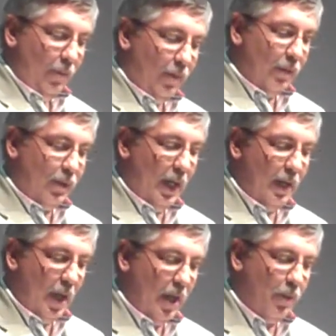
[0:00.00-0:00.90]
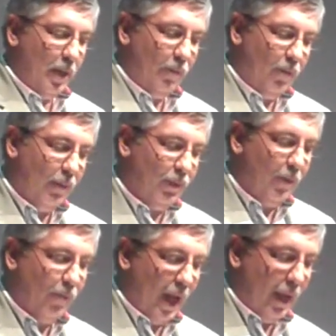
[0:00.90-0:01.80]

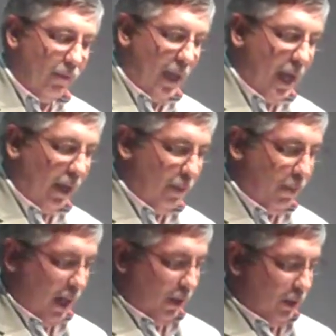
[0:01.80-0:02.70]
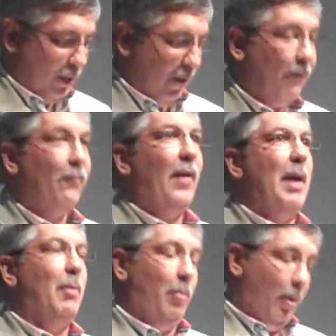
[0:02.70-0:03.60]
1,555 gallon barrels of
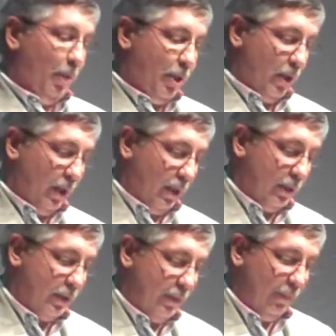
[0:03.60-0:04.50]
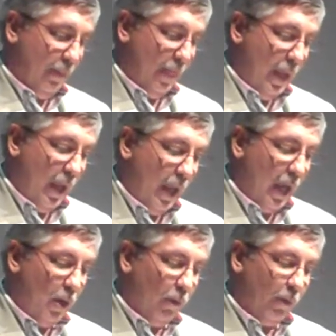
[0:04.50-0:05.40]
flammable materials,
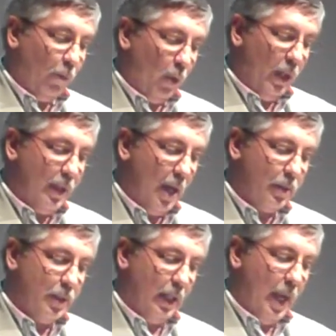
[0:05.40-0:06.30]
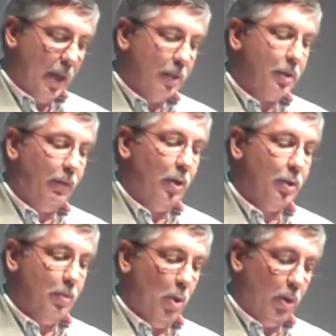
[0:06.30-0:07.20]
and over 40,000 gallons of
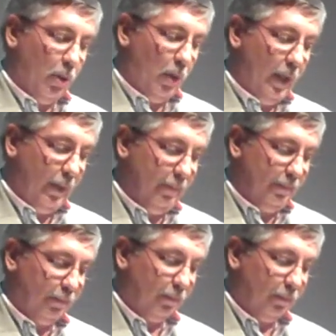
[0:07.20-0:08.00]
used motor oil.